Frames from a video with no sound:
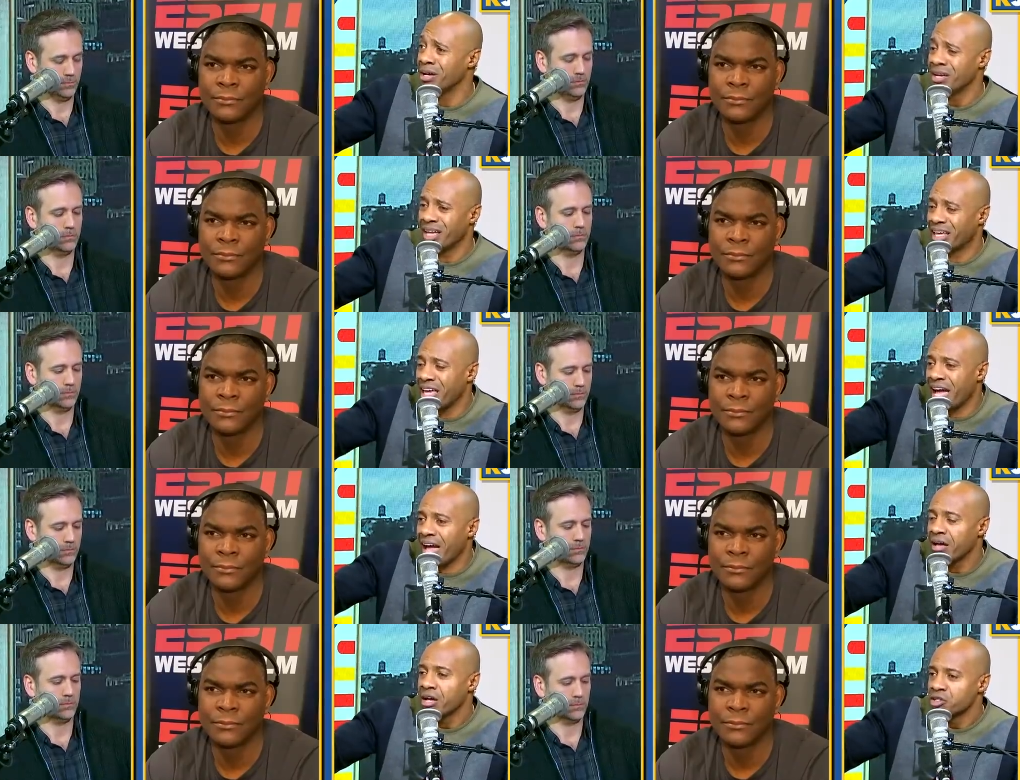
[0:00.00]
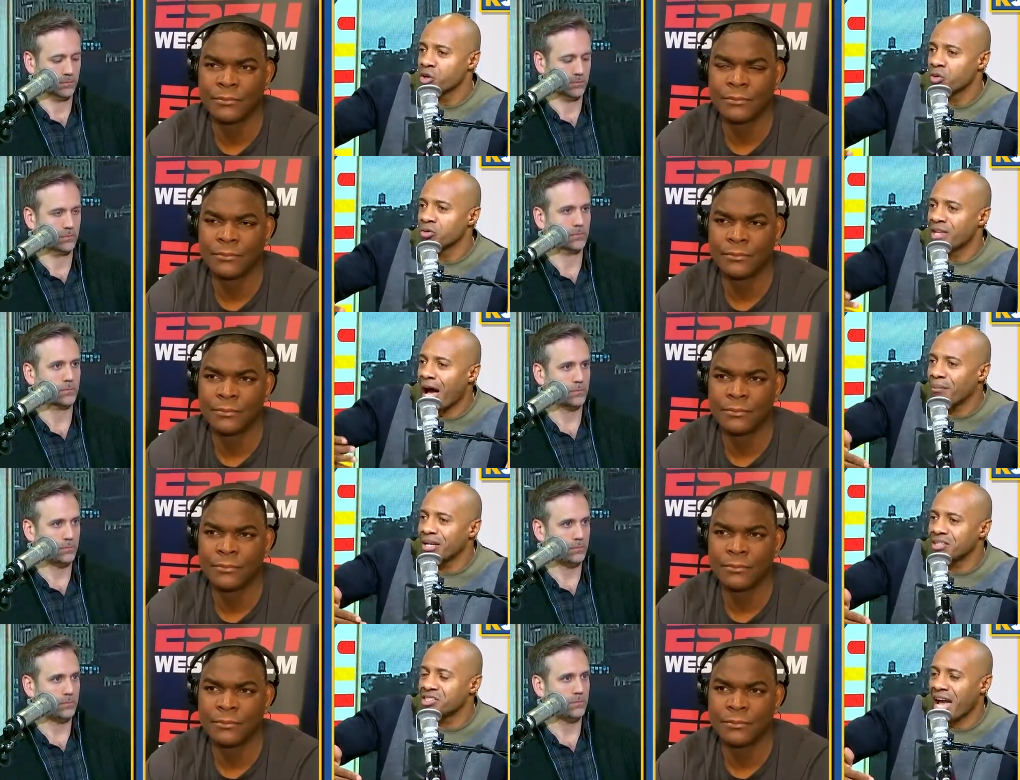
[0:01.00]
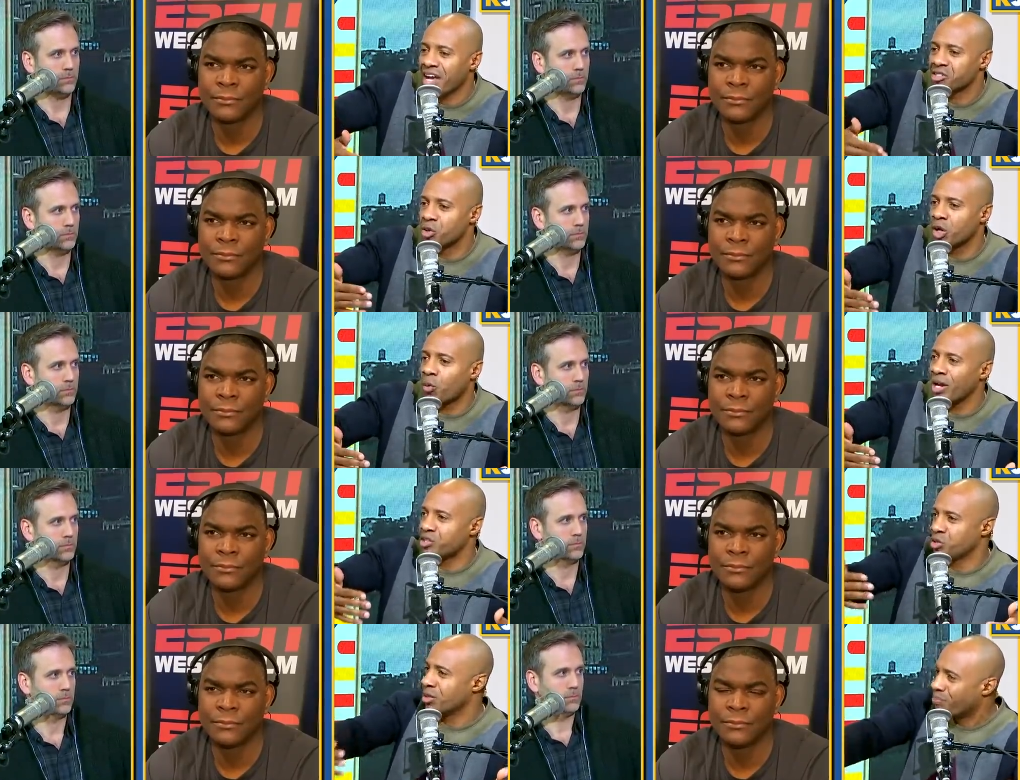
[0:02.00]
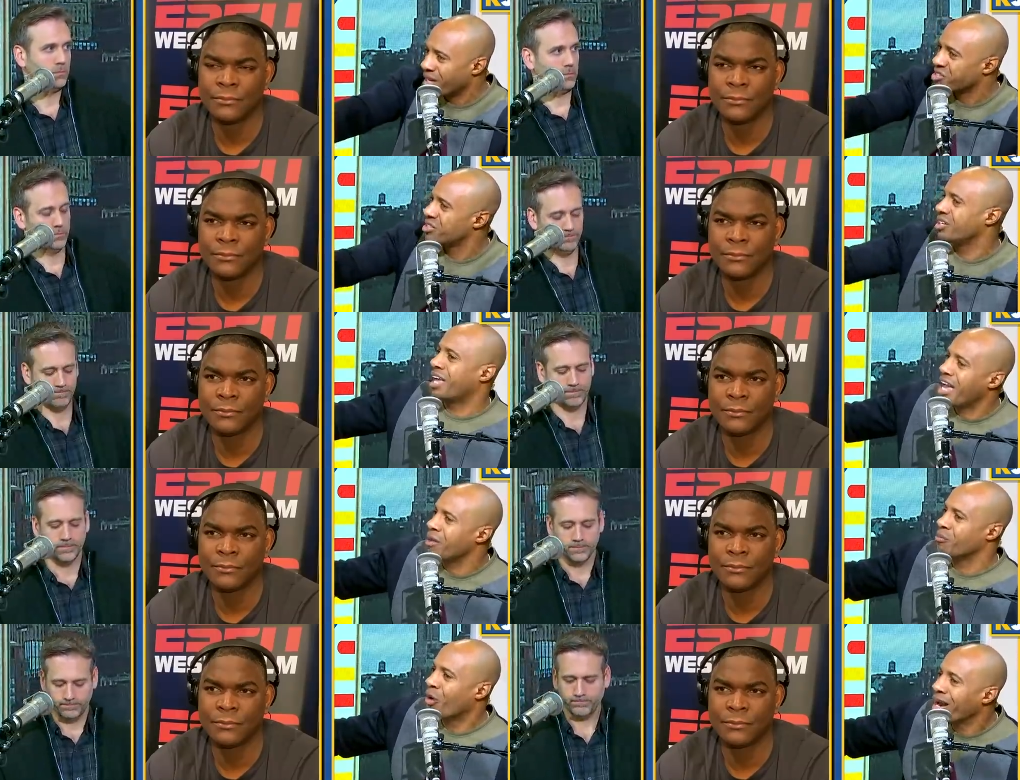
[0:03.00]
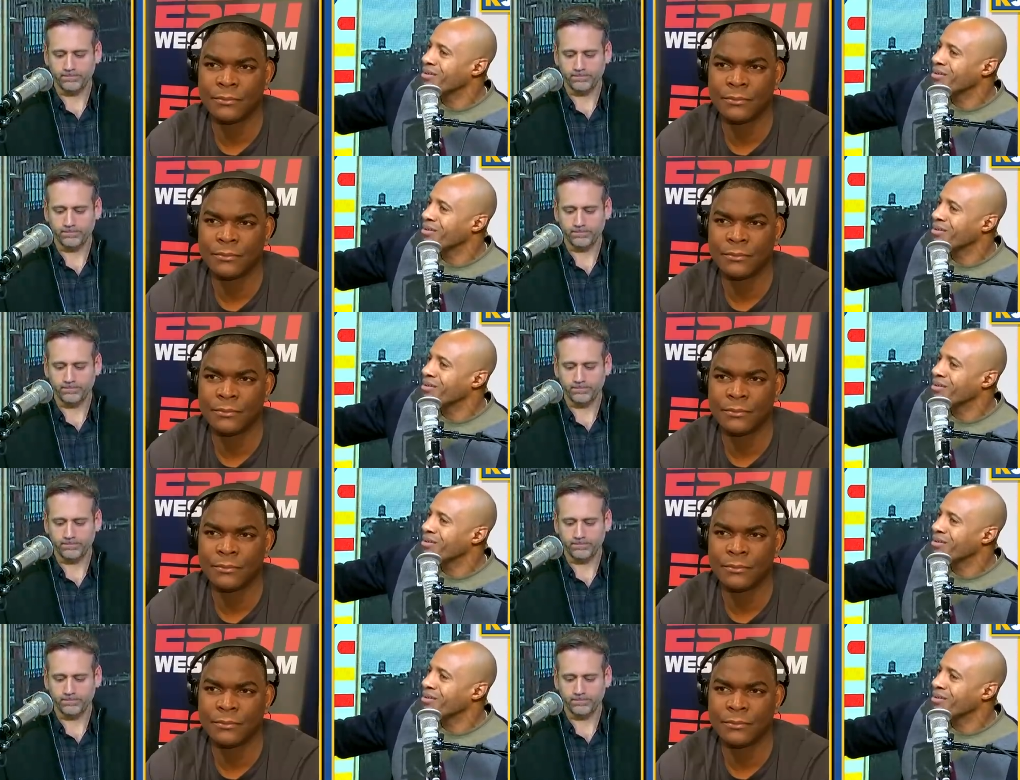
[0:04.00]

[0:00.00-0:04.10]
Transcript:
Speaker 1: Like he, so dominance has to equate to the best in the game, right?